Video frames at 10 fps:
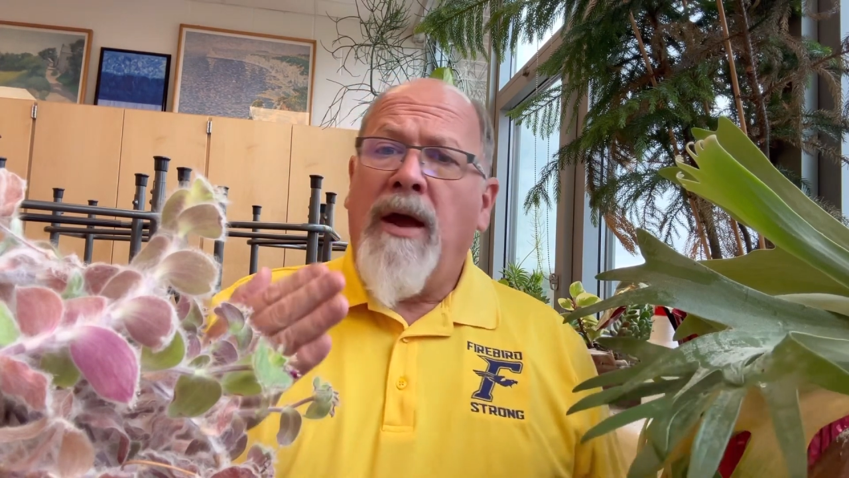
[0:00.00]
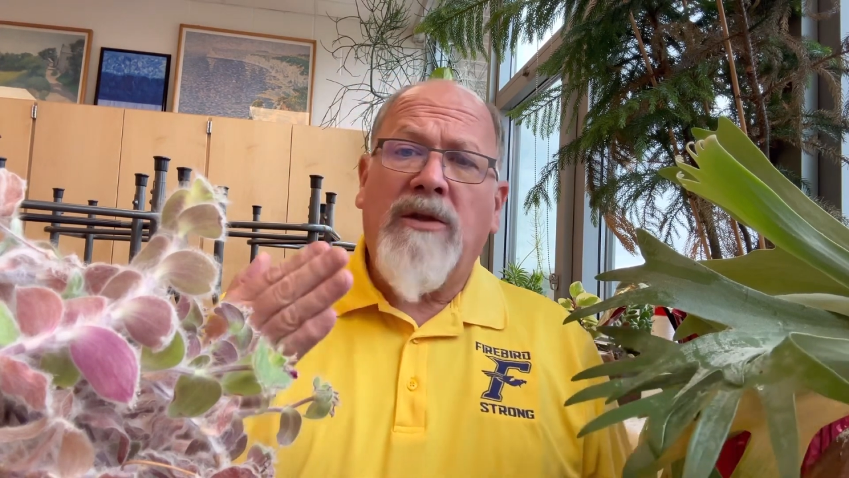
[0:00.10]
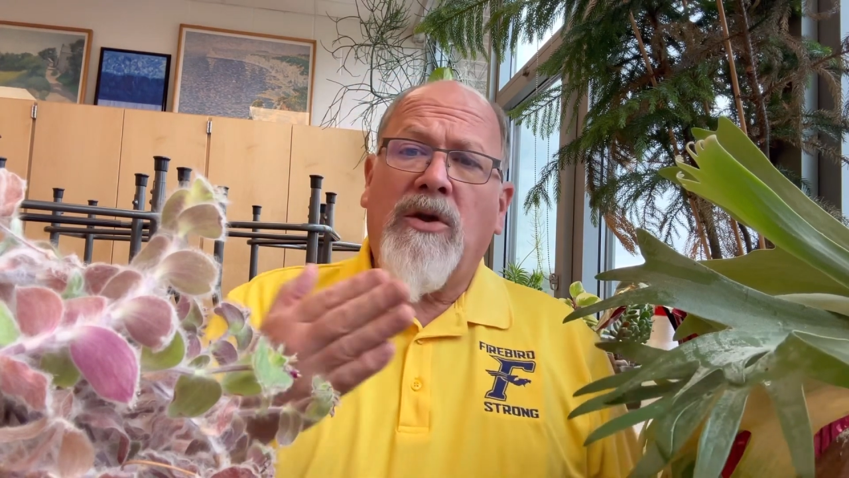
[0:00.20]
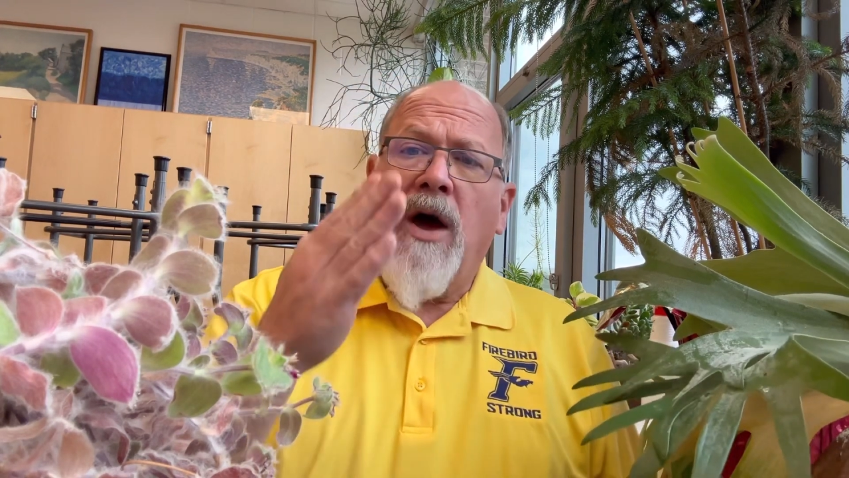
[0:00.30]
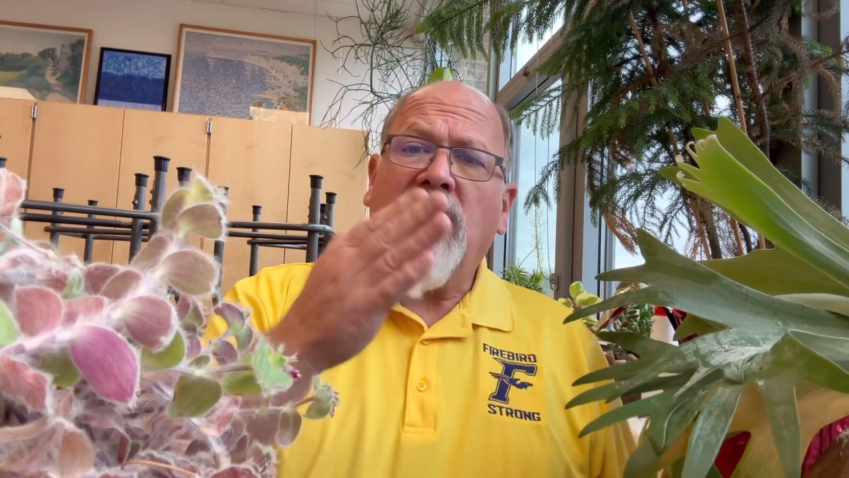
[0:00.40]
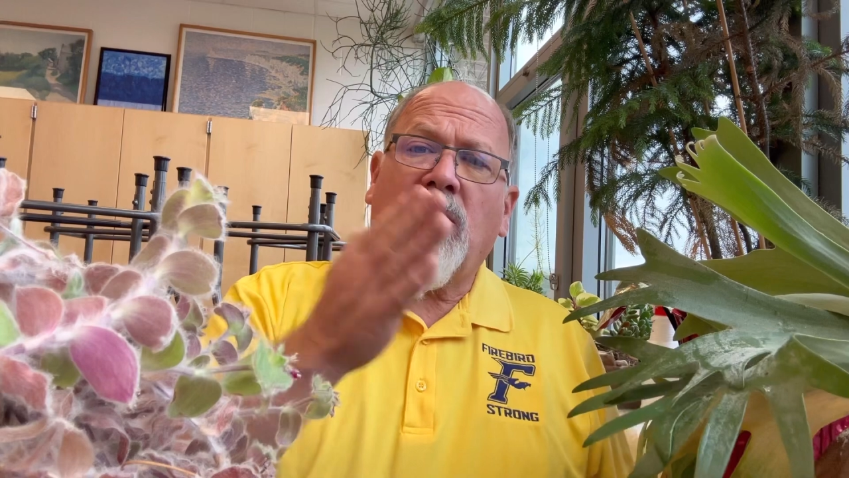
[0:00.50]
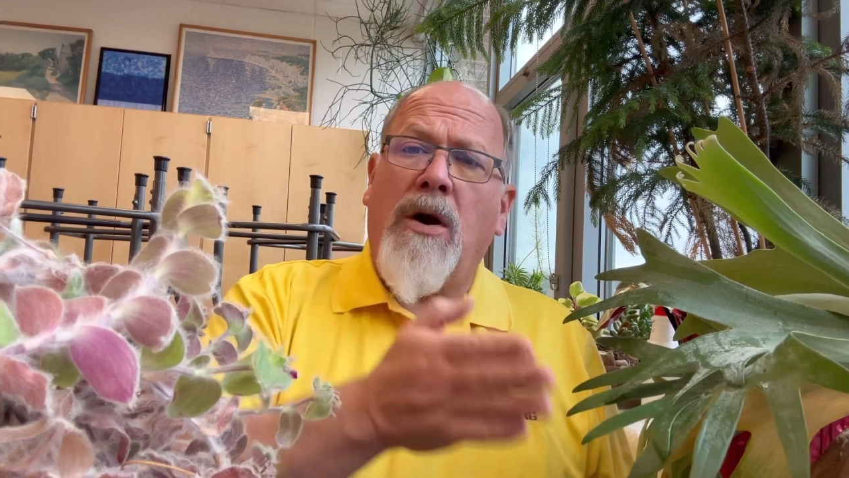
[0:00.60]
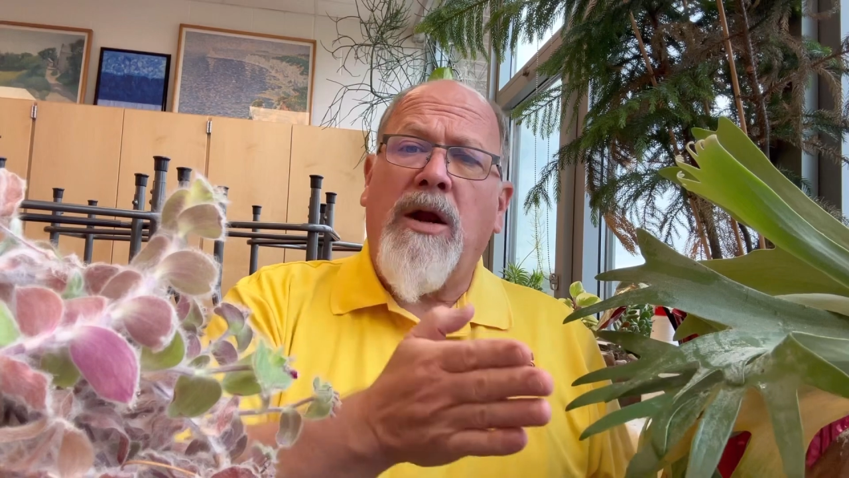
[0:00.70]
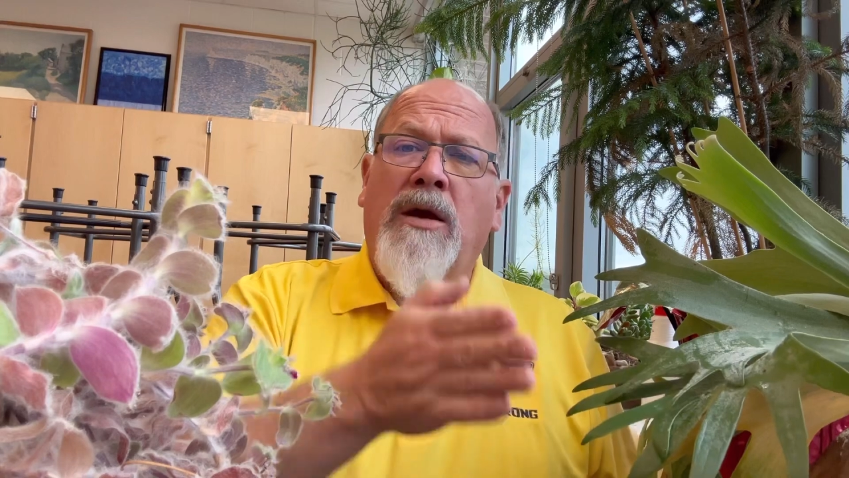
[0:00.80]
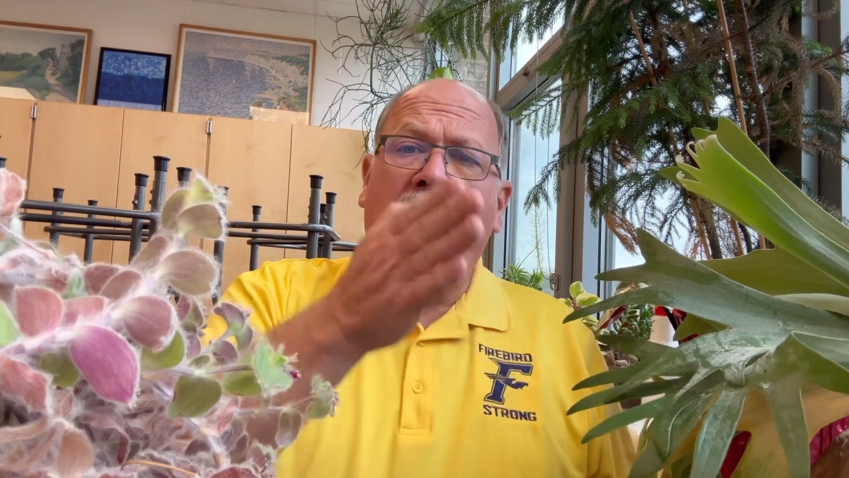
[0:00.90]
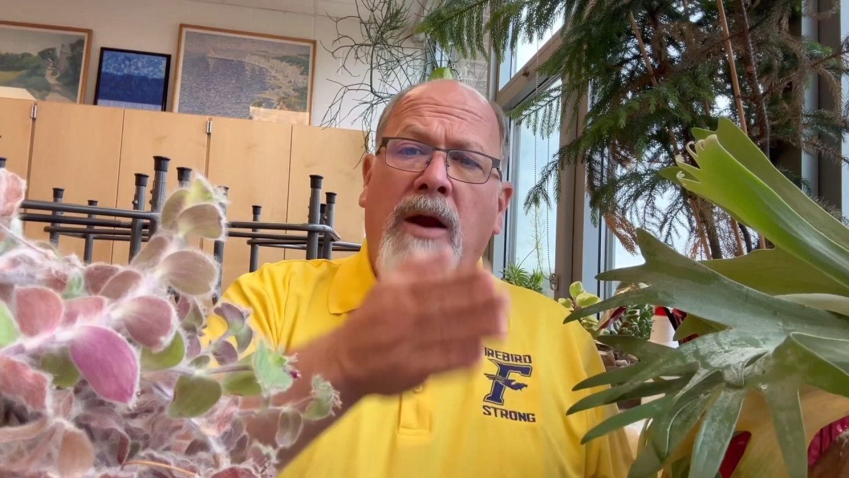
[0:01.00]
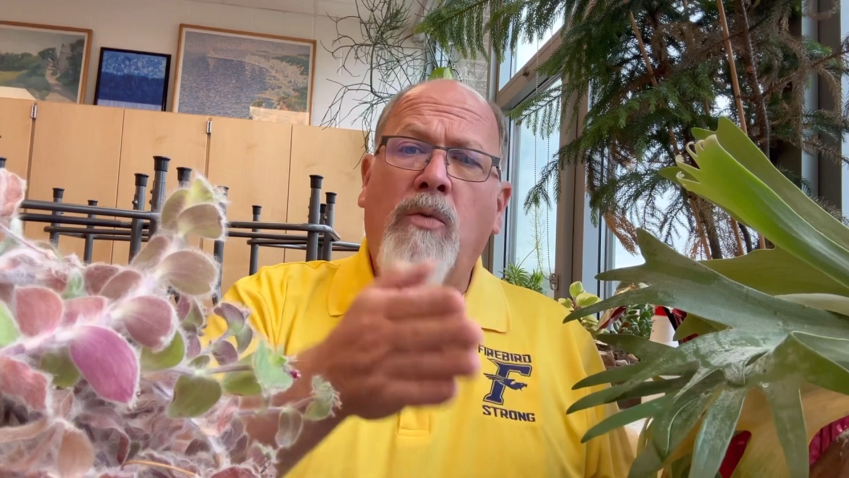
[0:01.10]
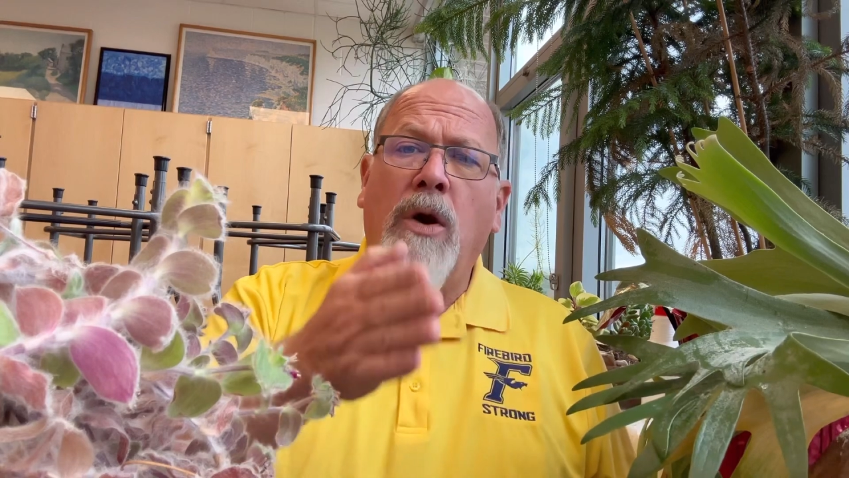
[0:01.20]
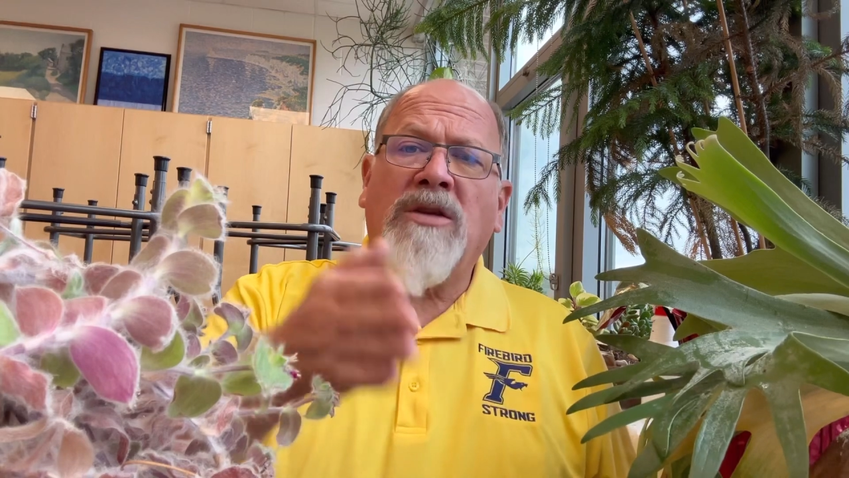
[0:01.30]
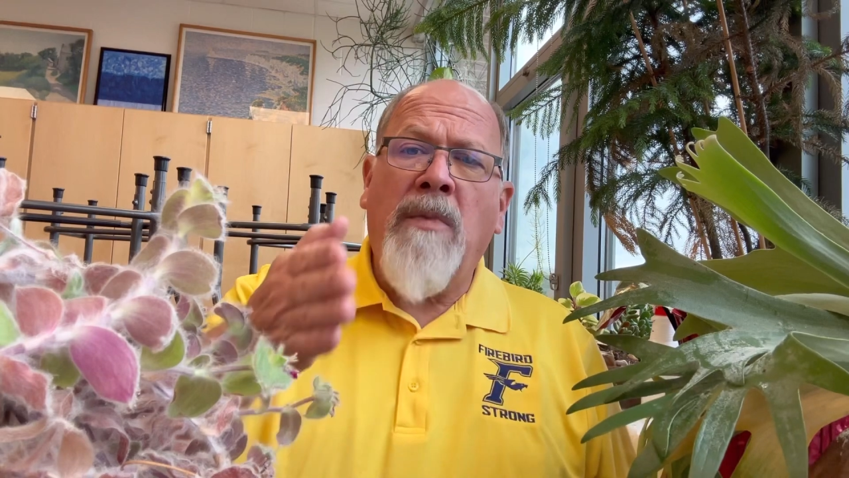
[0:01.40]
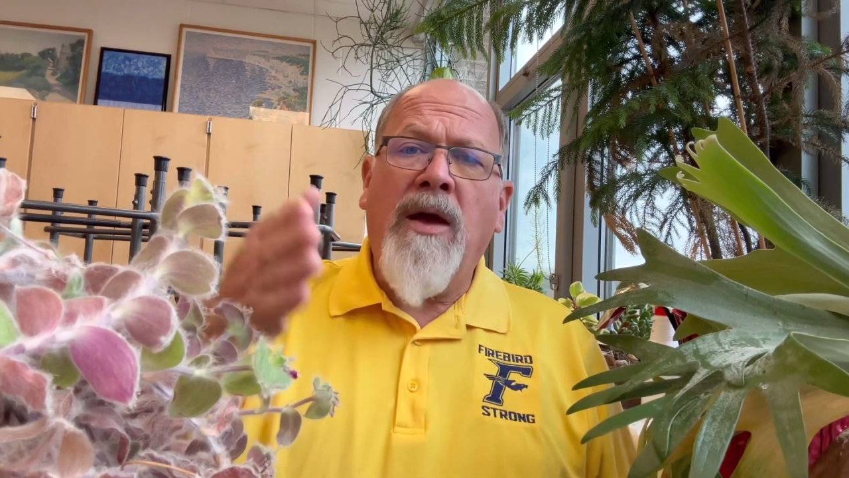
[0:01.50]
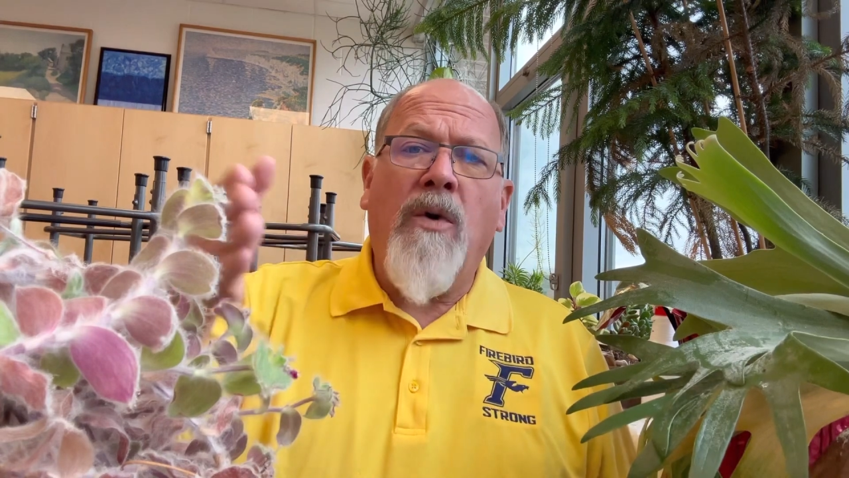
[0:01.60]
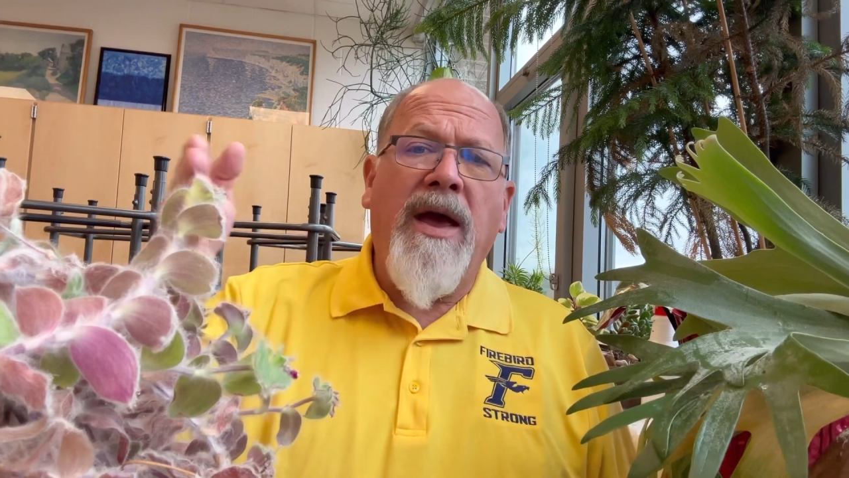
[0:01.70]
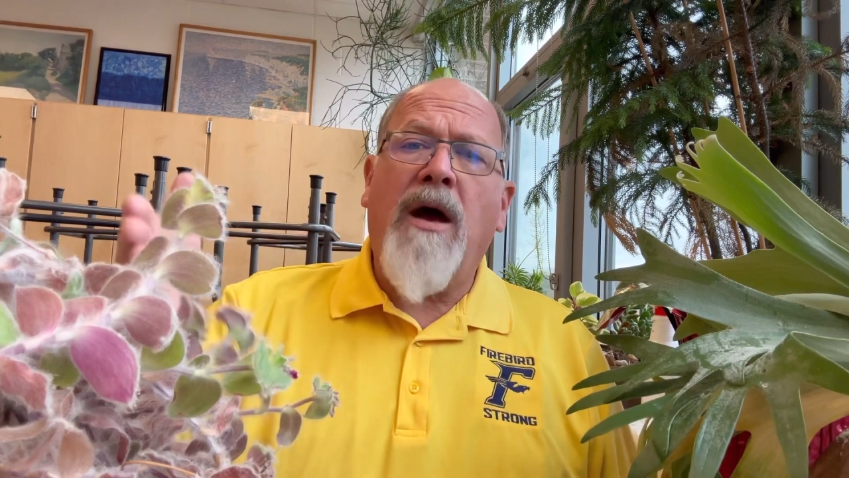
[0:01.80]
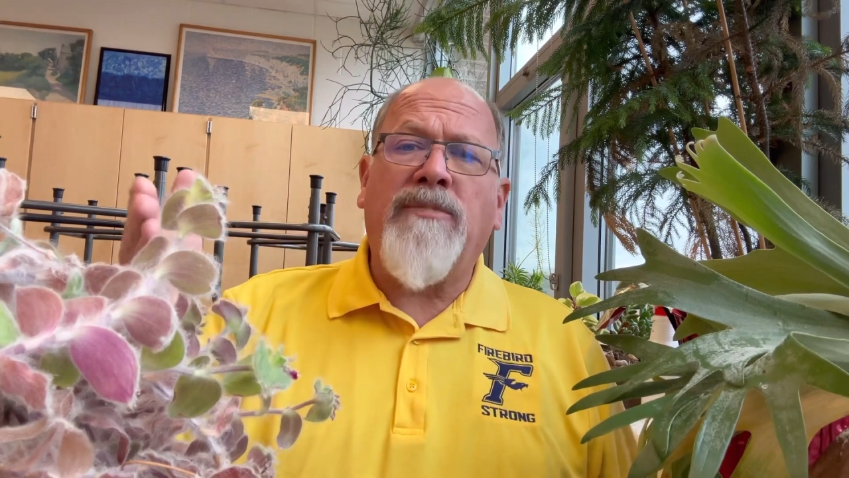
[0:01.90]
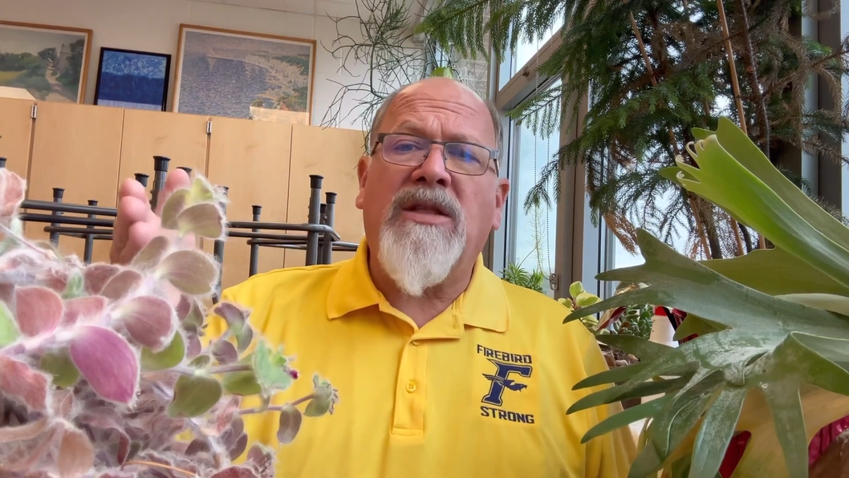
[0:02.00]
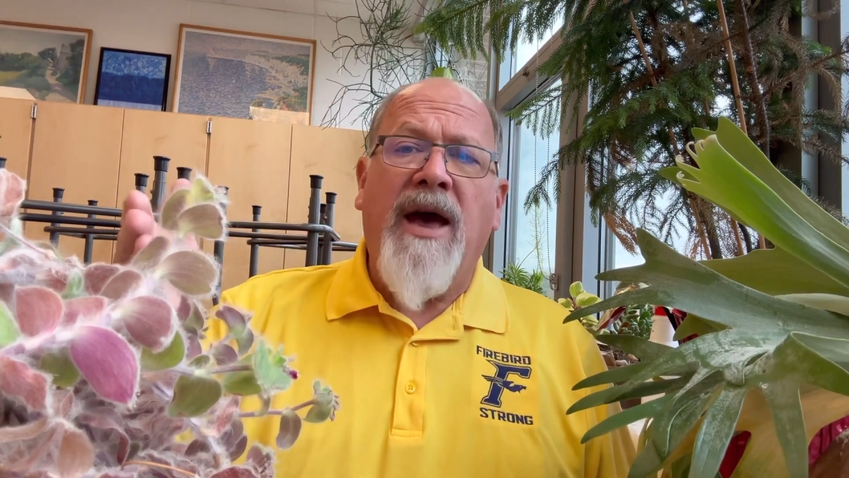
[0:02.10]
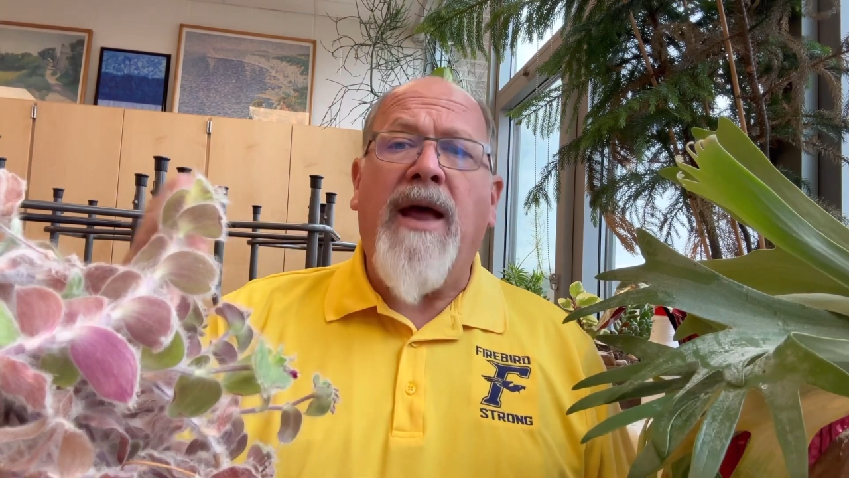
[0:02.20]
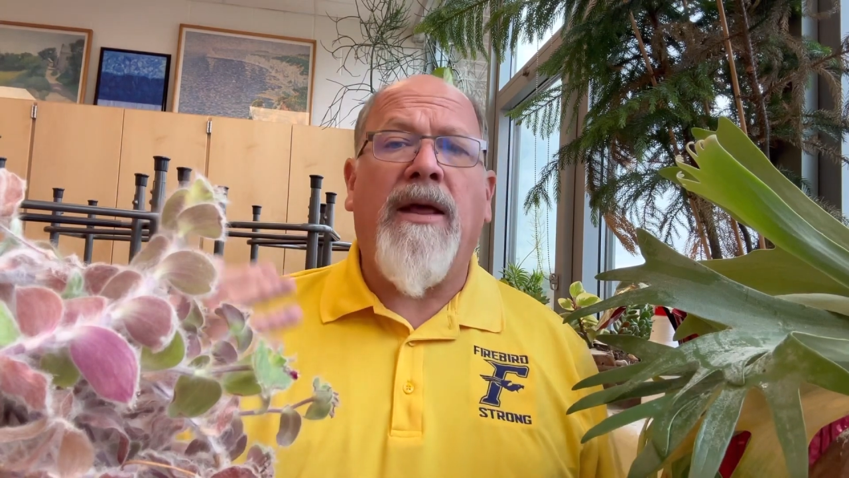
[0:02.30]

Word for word: and so I started and worked my way up to that,